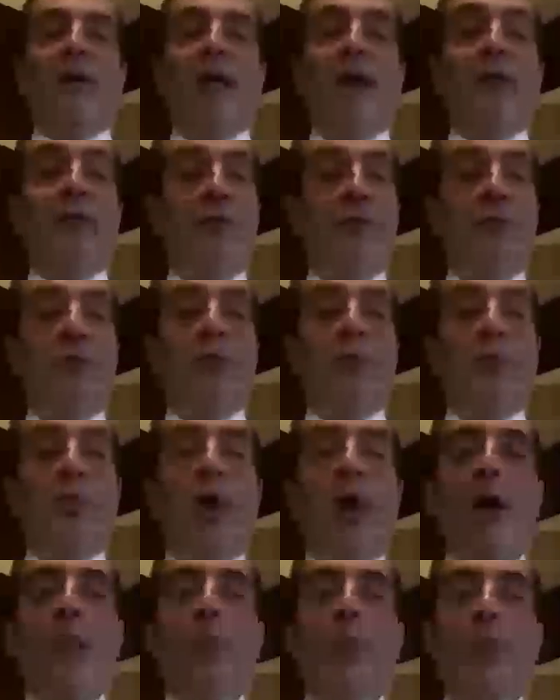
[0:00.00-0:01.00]
the real problem when
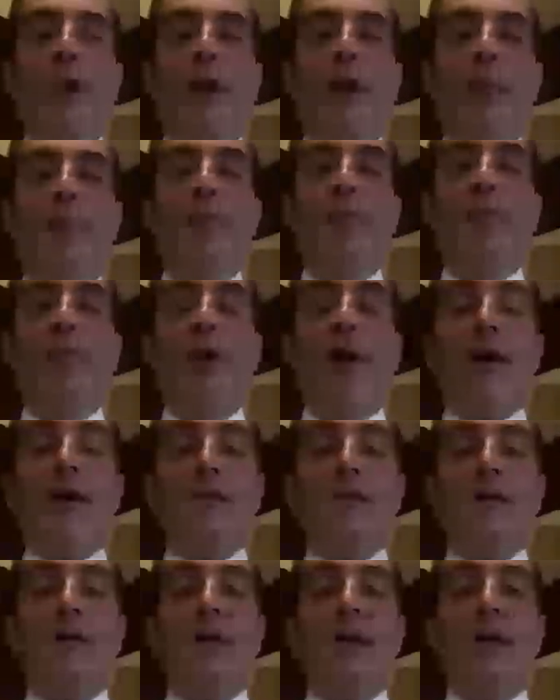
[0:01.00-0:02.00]
it comes to lice.
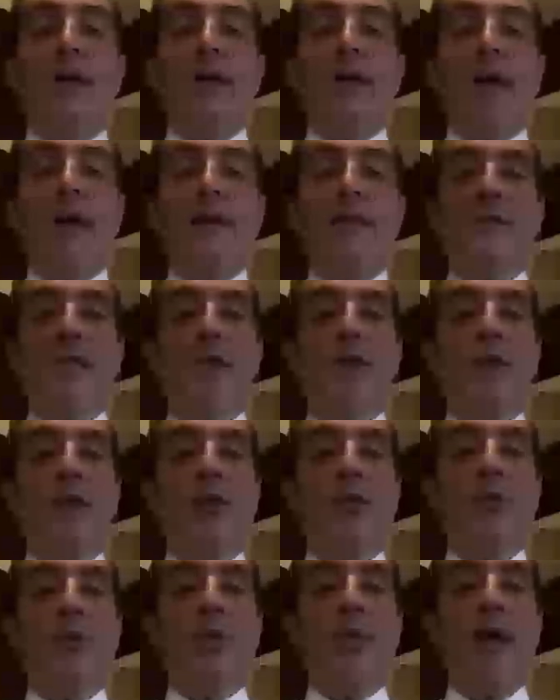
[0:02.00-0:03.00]
It has nothing to do with
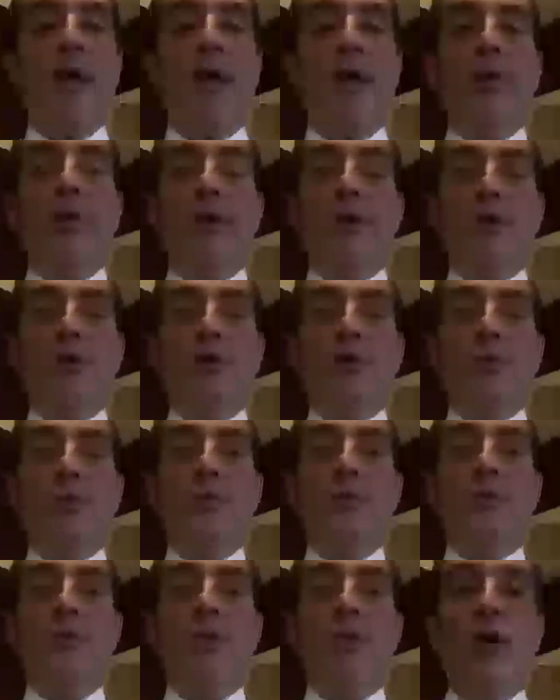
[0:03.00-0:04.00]
health issues
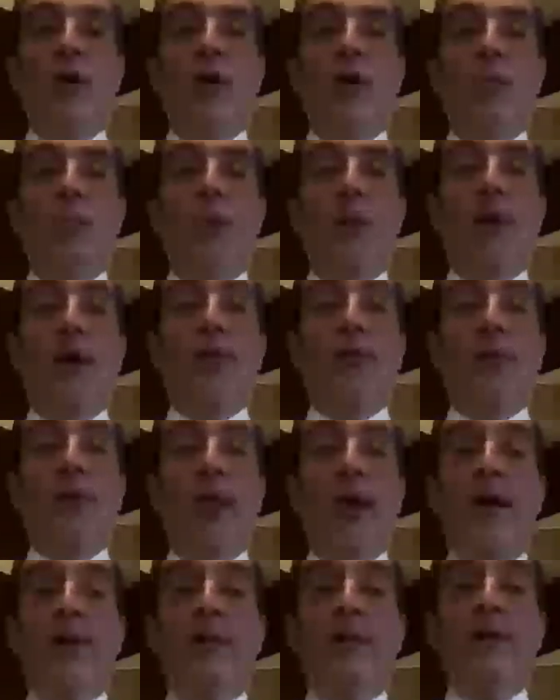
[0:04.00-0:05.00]
because
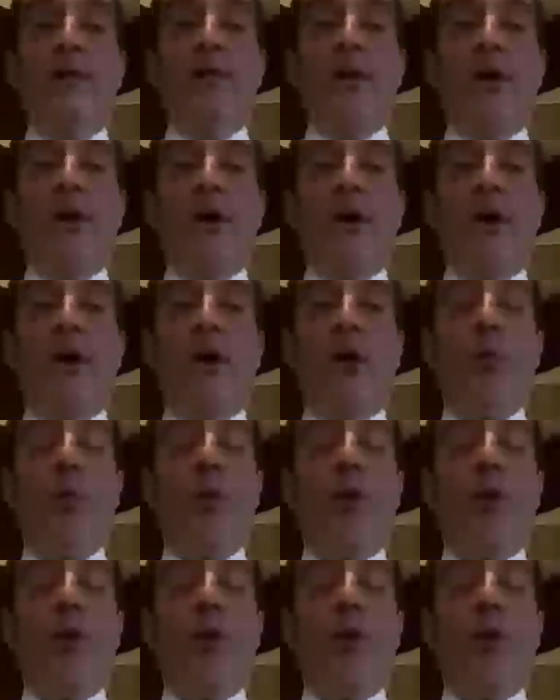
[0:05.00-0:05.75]
lice are one of the